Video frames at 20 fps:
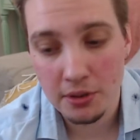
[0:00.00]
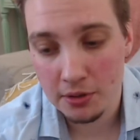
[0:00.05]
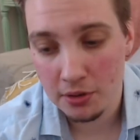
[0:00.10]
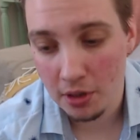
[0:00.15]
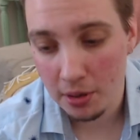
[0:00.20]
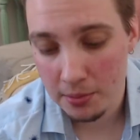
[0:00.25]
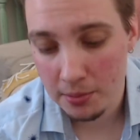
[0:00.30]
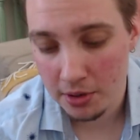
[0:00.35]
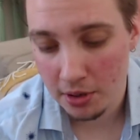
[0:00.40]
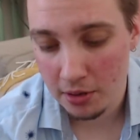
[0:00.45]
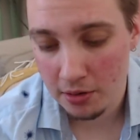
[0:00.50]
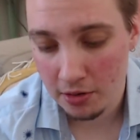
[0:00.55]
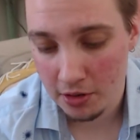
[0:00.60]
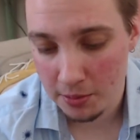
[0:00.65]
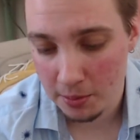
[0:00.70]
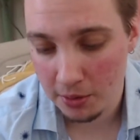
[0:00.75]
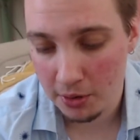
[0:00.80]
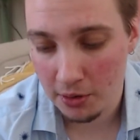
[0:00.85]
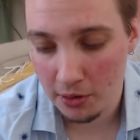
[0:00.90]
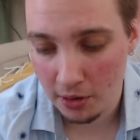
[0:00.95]
top surgery is
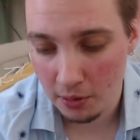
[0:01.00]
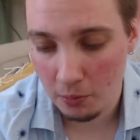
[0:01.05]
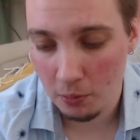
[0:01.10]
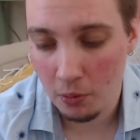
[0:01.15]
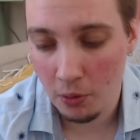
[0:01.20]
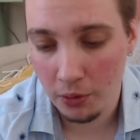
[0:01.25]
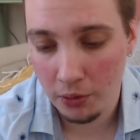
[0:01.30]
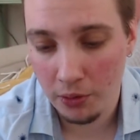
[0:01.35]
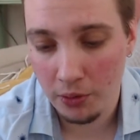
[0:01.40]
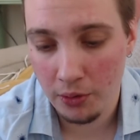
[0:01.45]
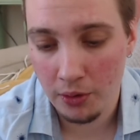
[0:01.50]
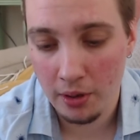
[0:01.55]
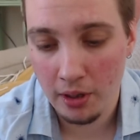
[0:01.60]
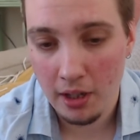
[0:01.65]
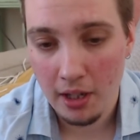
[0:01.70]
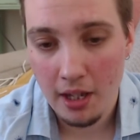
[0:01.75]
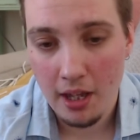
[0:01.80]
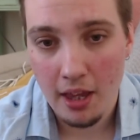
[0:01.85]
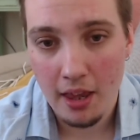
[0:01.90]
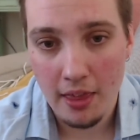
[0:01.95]
because I wanted
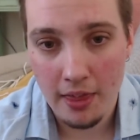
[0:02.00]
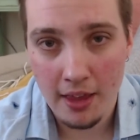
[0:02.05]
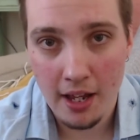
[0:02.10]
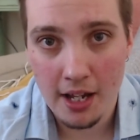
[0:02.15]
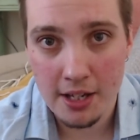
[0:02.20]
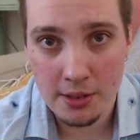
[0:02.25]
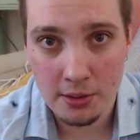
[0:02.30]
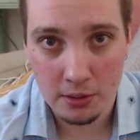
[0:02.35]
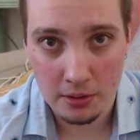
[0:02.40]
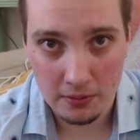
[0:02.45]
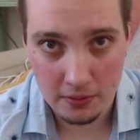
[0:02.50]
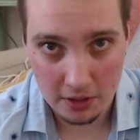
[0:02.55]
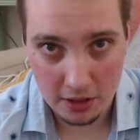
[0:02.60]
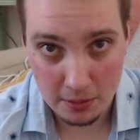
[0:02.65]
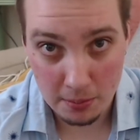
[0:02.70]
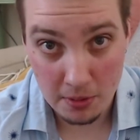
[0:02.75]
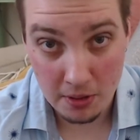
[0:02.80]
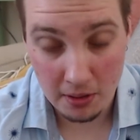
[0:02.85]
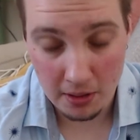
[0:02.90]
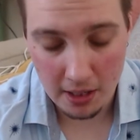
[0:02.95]
that sort of
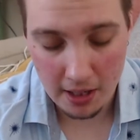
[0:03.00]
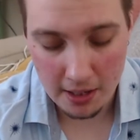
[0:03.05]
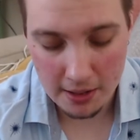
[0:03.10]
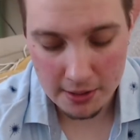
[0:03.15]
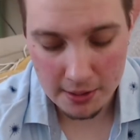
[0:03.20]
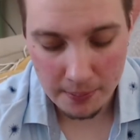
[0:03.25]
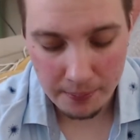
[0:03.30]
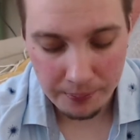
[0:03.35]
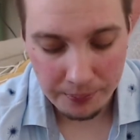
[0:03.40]
experience.